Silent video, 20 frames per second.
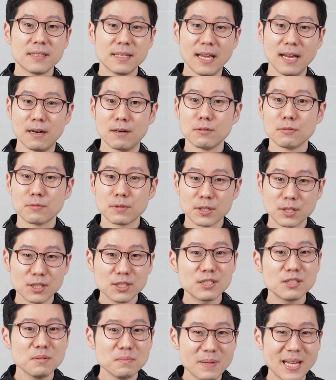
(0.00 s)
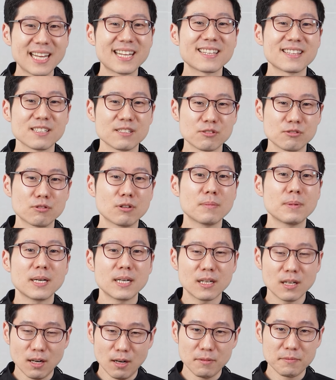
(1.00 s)
Now we're going to make the strawberry
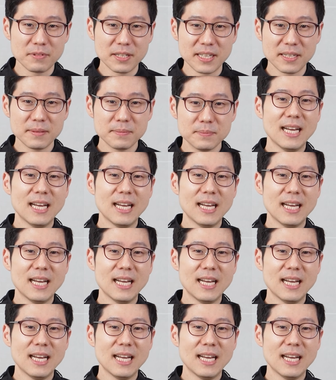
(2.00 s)
confit,